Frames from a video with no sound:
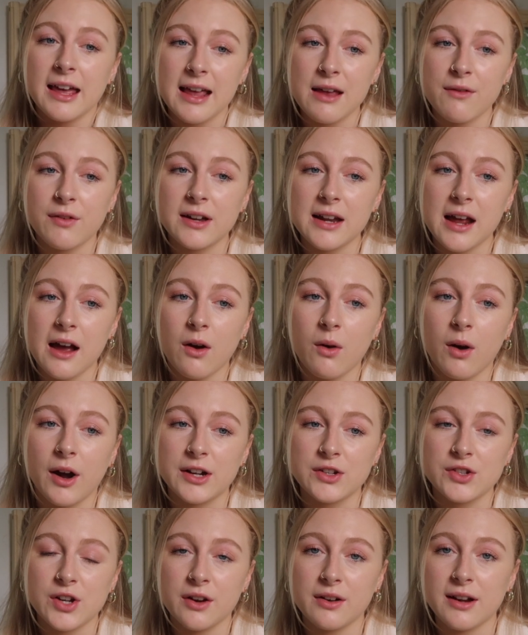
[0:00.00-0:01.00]
even now,
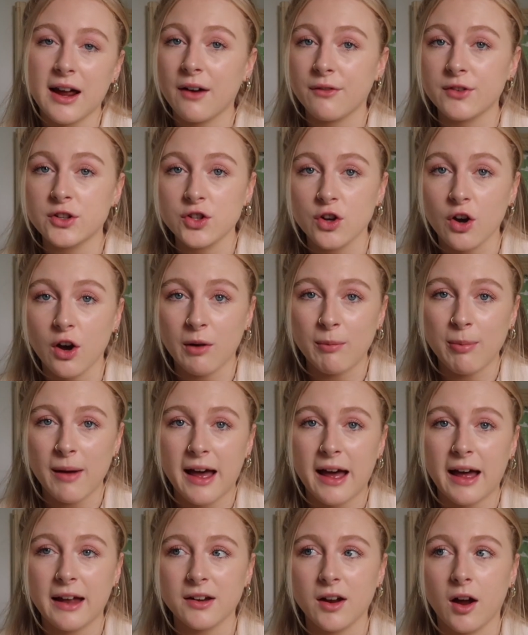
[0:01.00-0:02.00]
I don't have a job
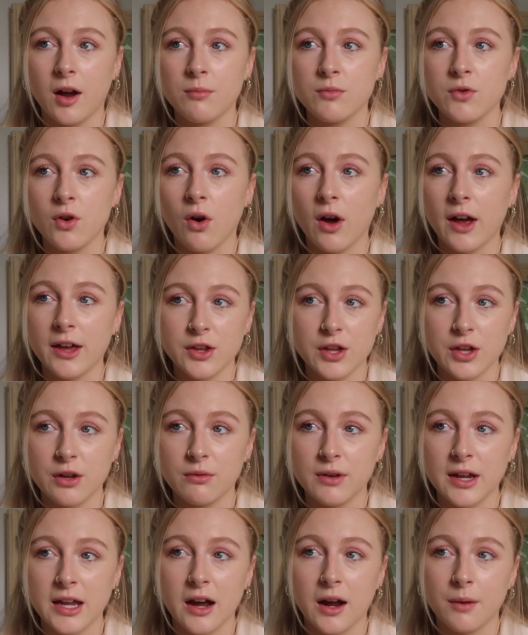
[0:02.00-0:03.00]
and I'm not at
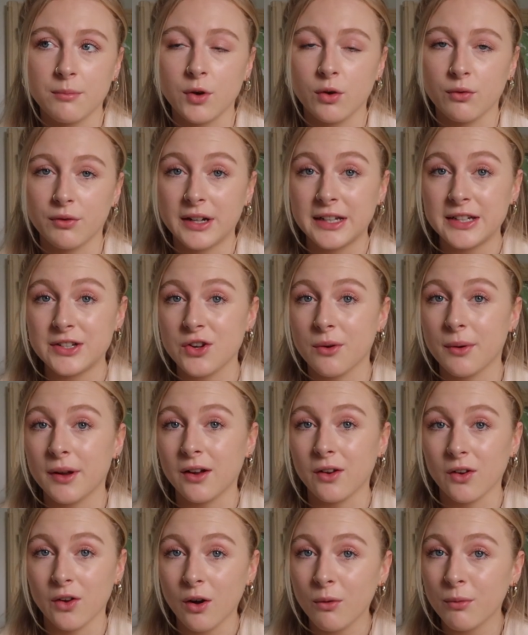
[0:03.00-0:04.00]
uni, I'm not really
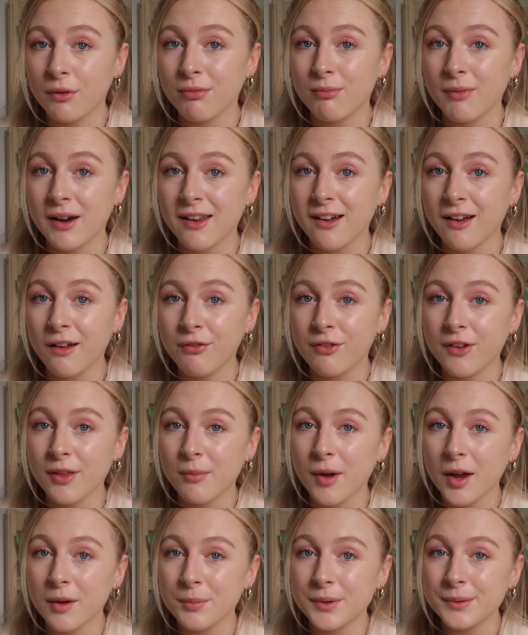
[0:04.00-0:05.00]
doing a lot with my life at
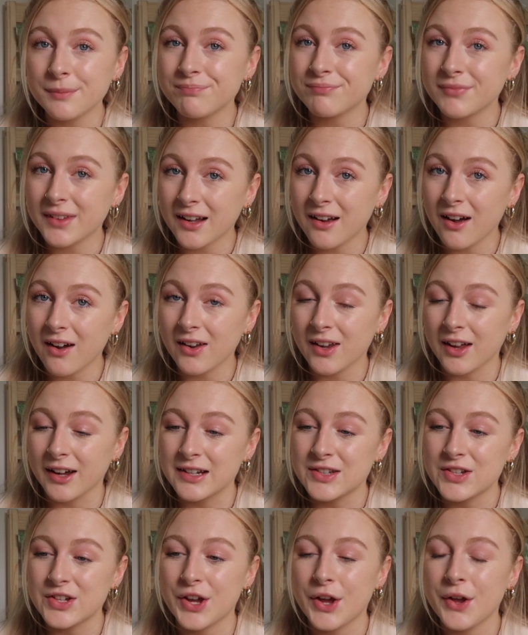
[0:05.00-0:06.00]
the moment, can't
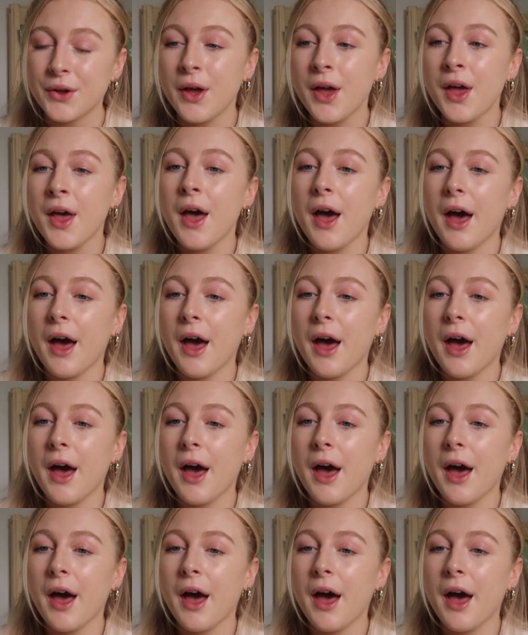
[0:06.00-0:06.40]
lie to you.